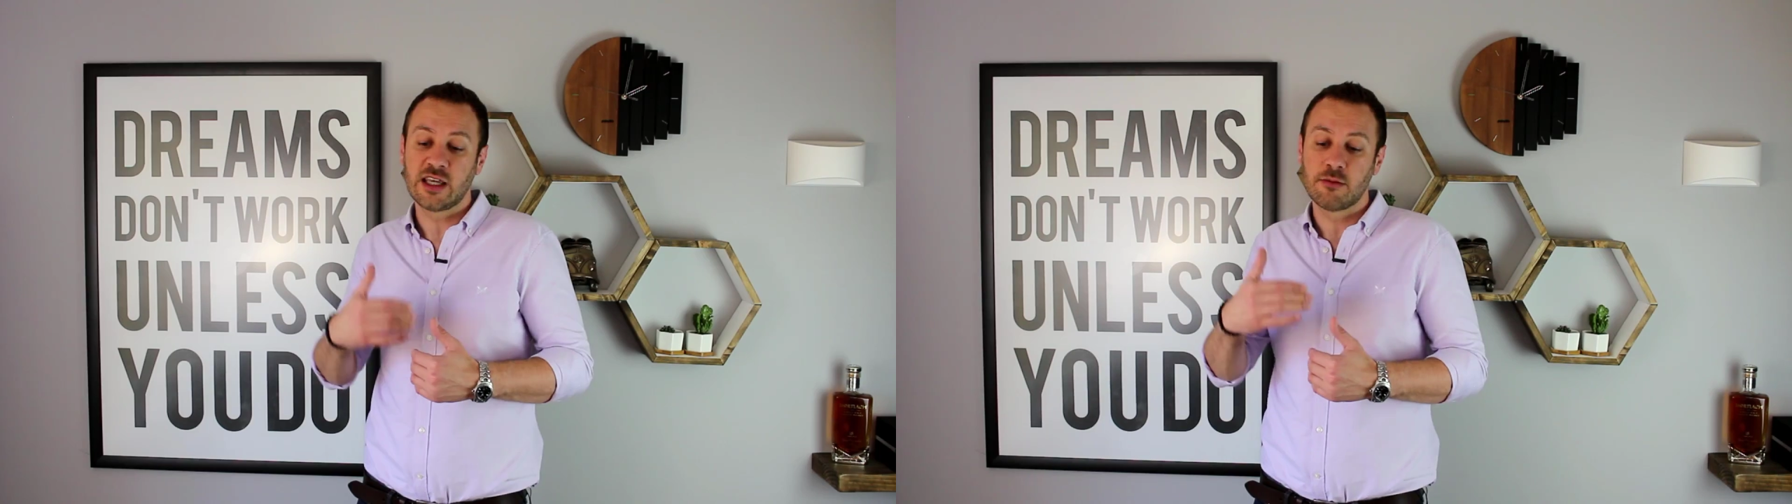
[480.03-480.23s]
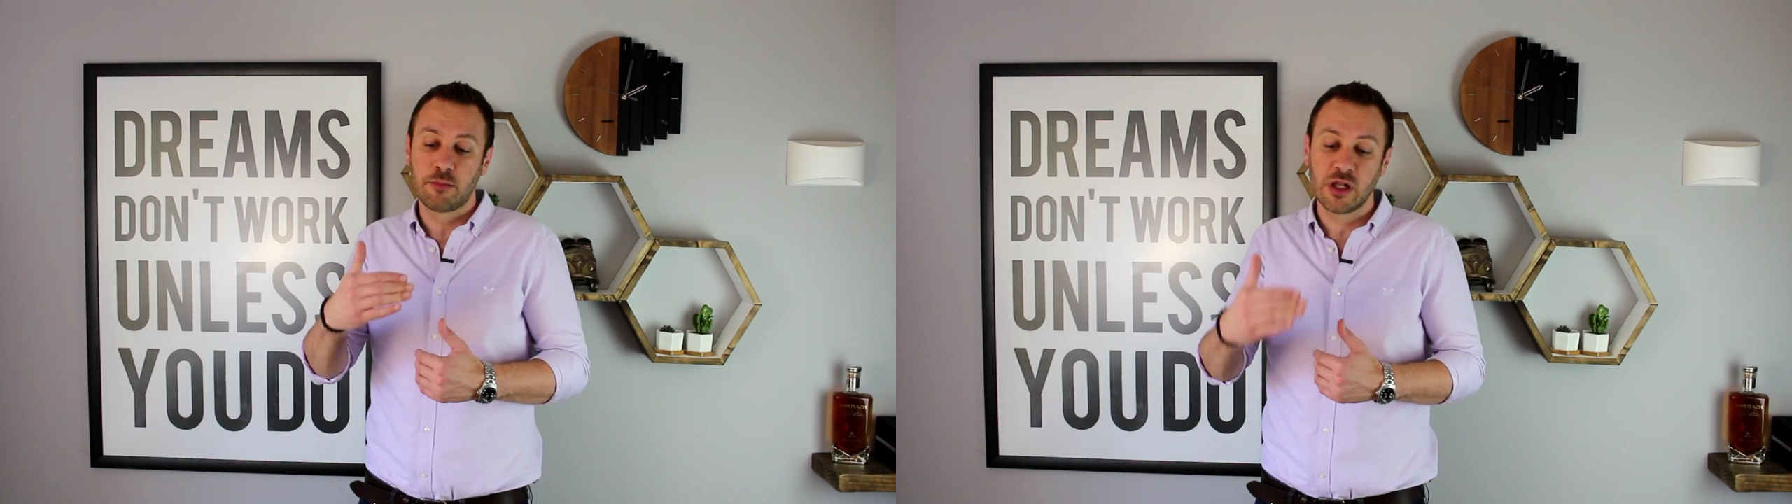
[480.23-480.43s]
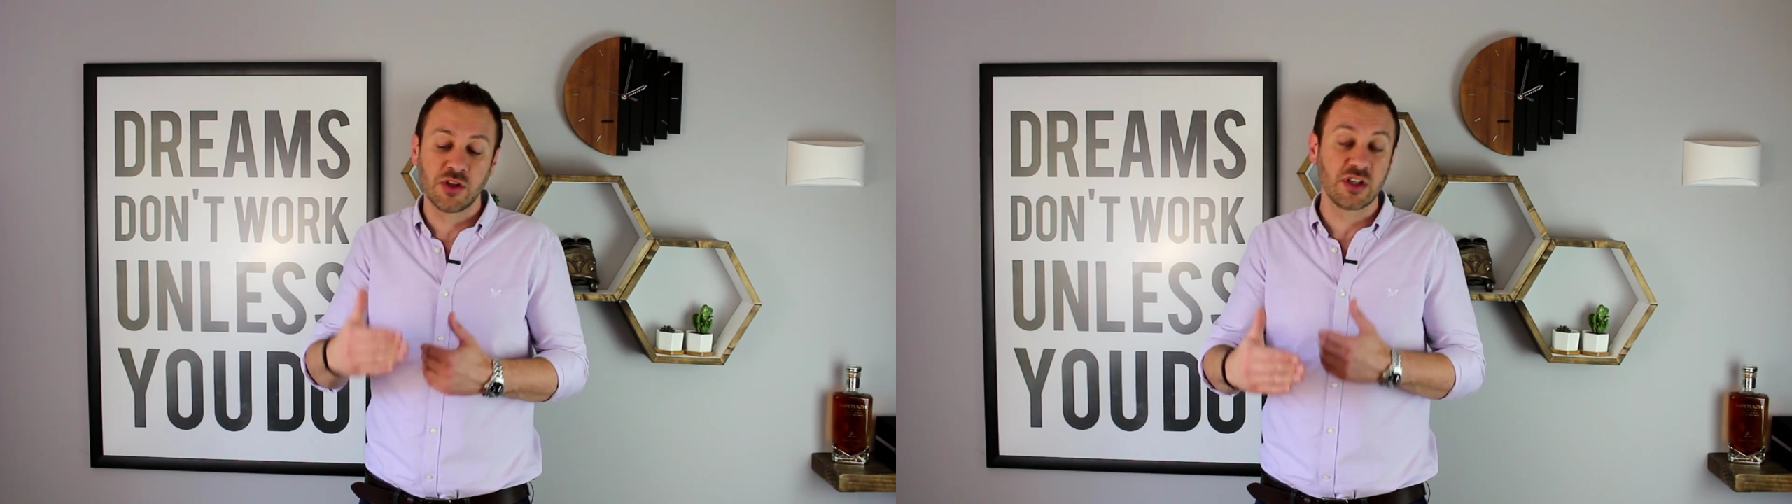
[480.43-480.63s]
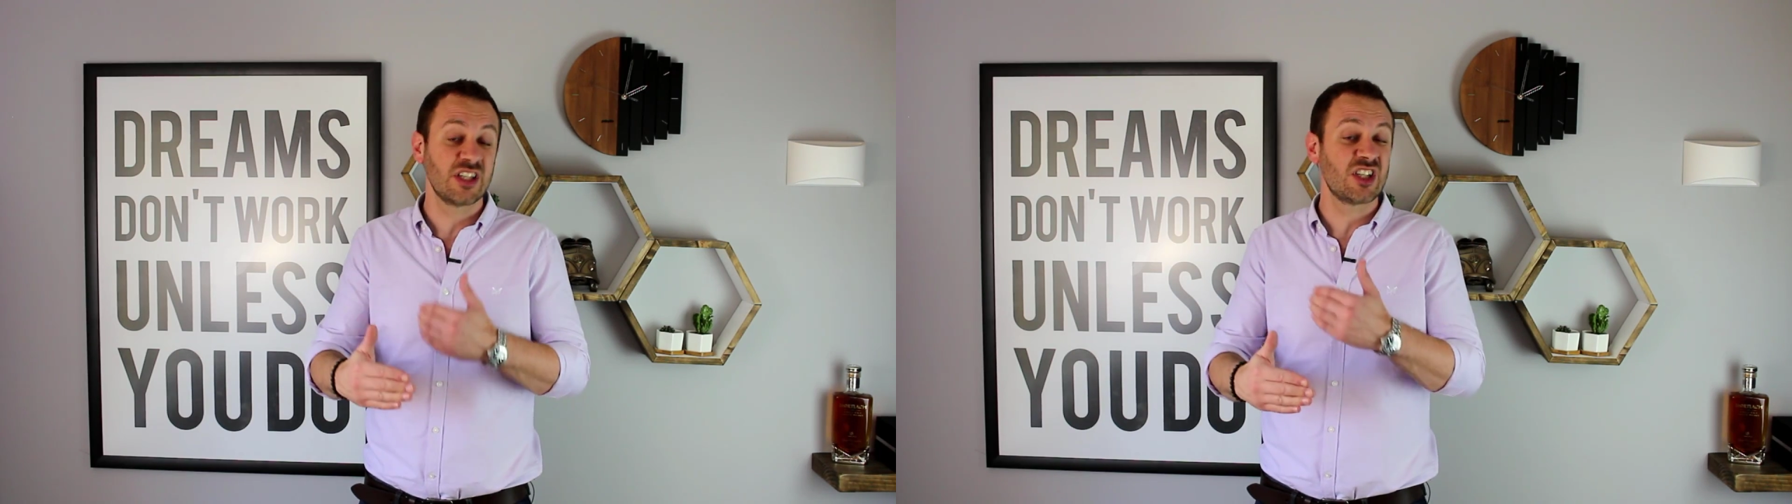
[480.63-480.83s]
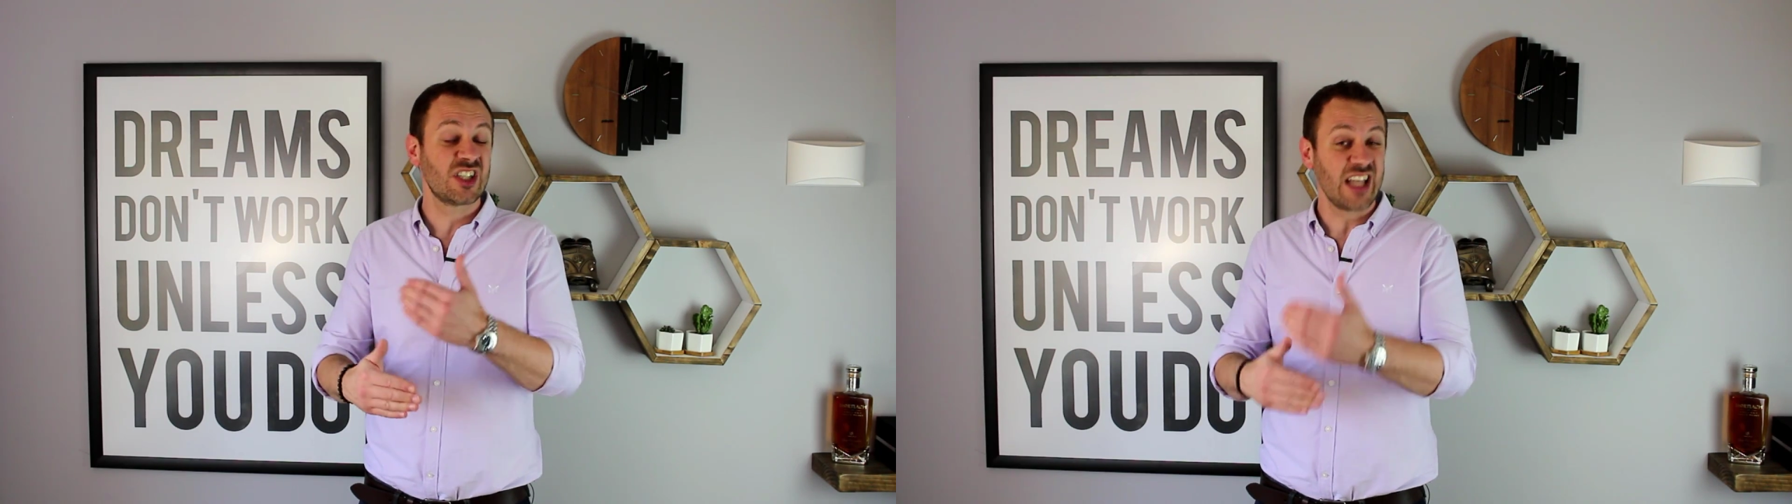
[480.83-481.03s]
can build
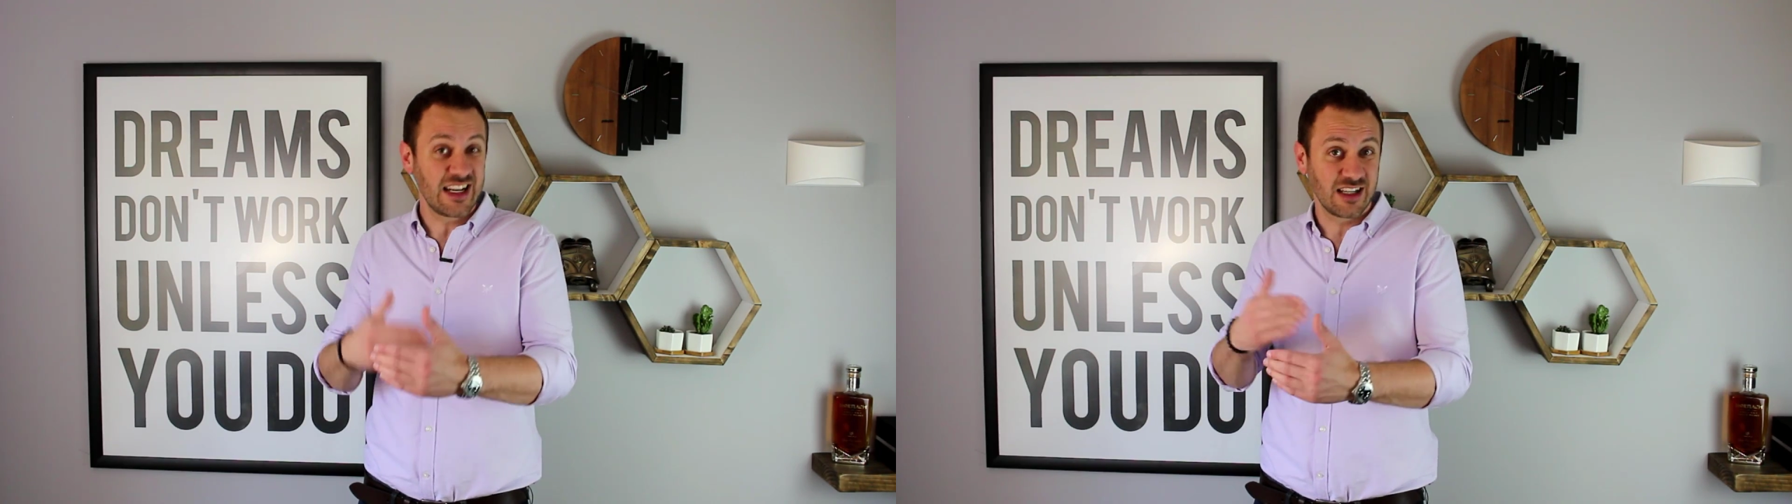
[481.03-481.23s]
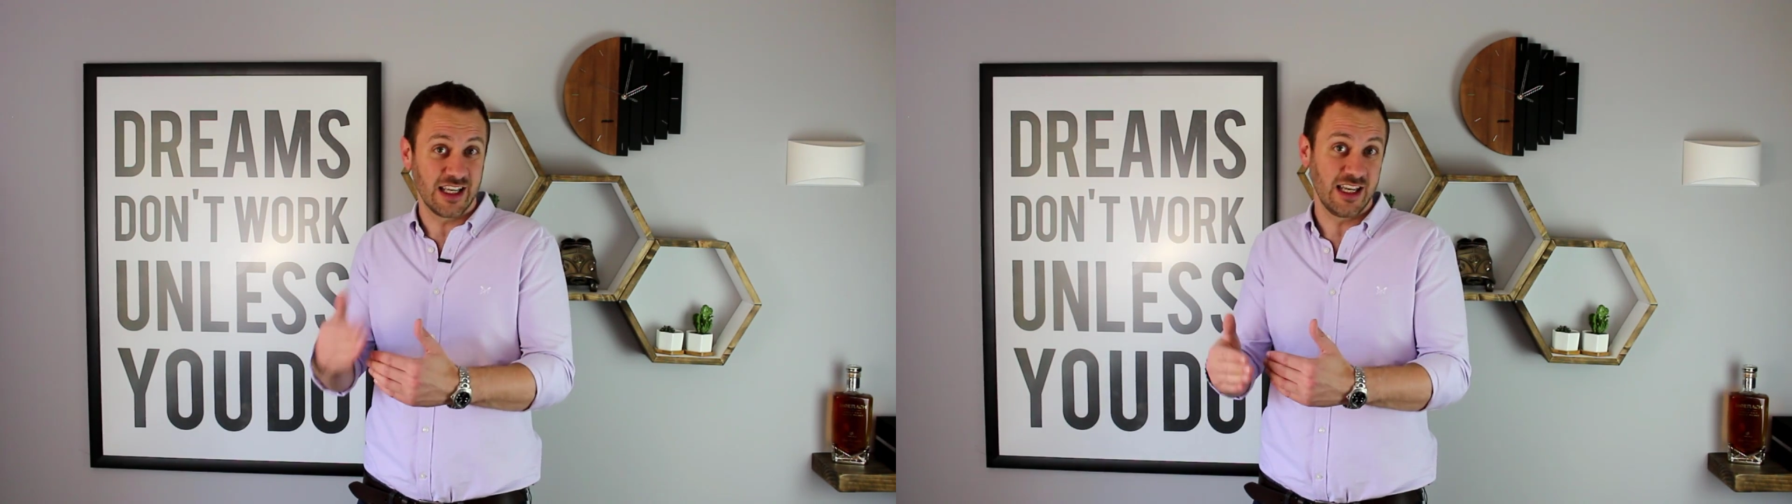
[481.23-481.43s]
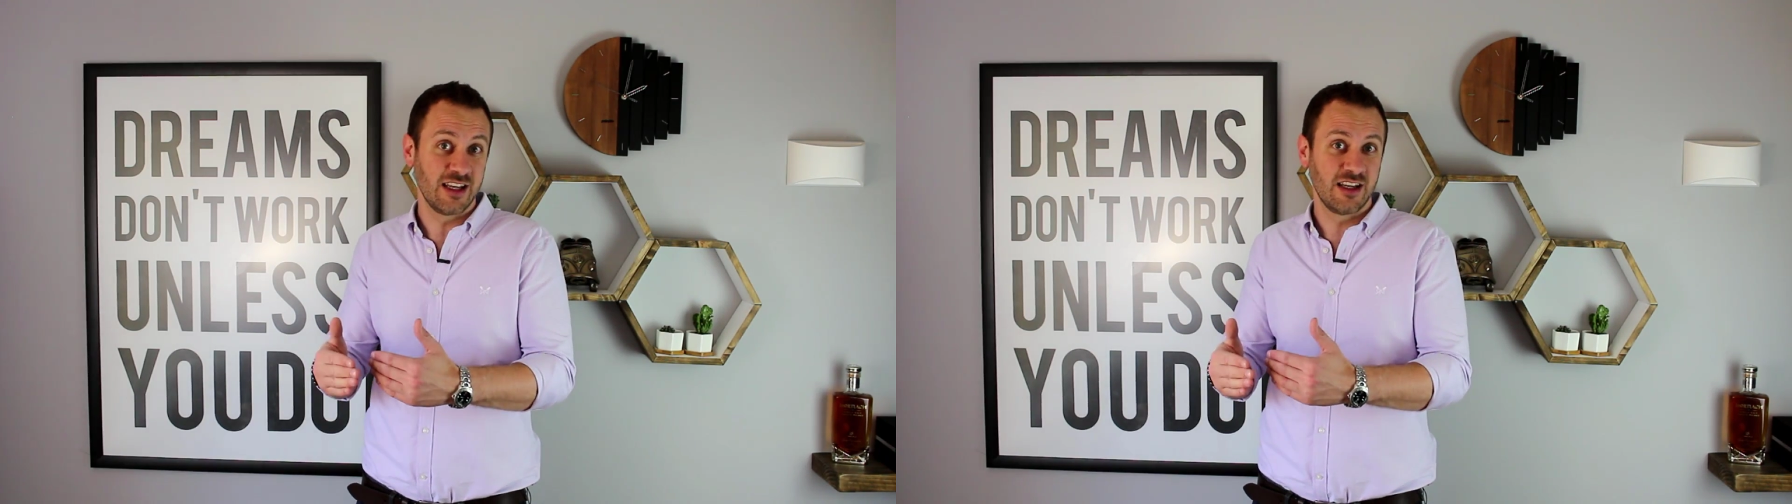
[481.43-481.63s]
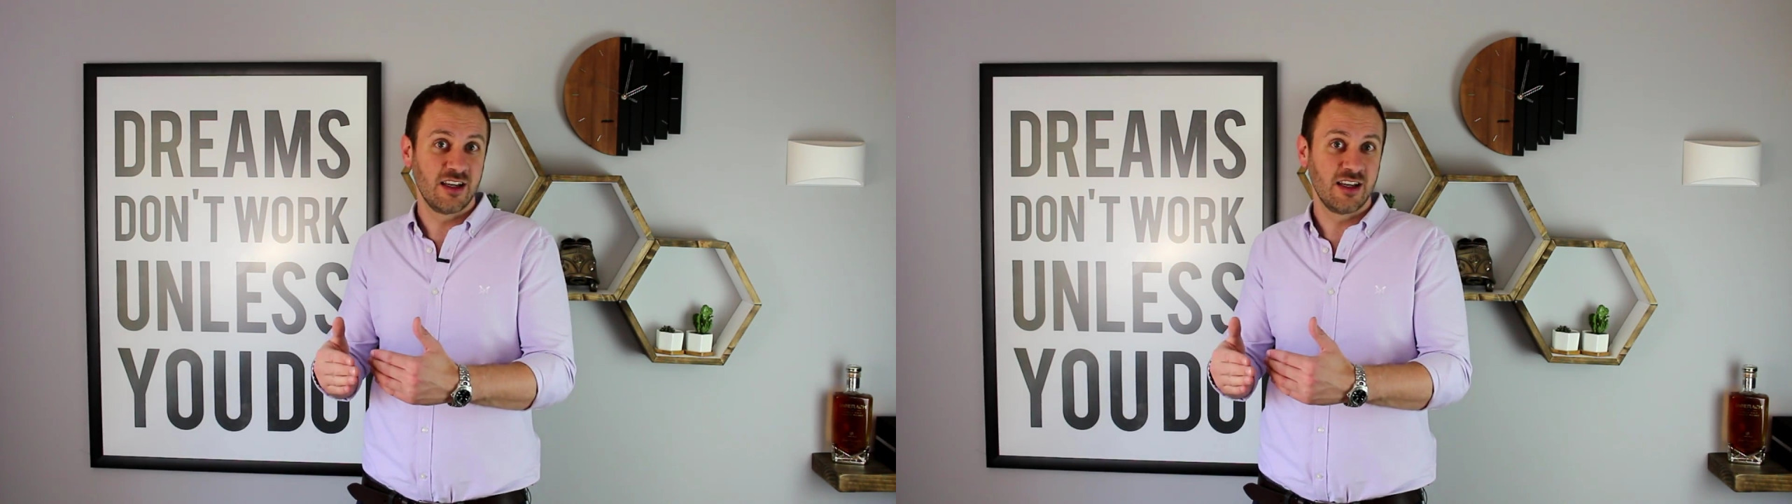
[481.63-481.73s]
steadily